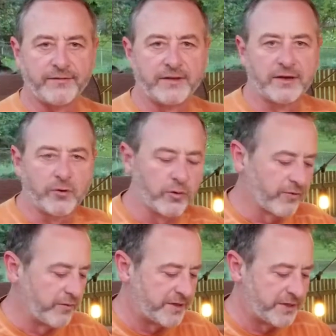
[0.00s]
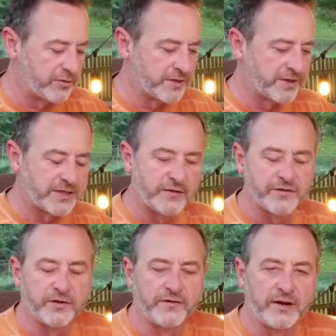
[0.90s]
The cork reseals itself,
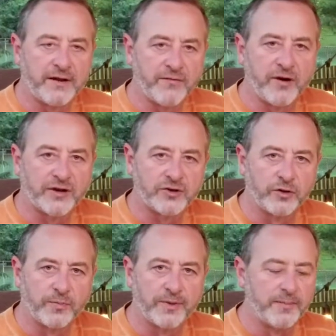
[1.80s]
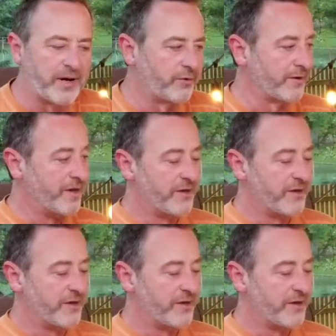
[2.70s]
so you never actually open the bottle.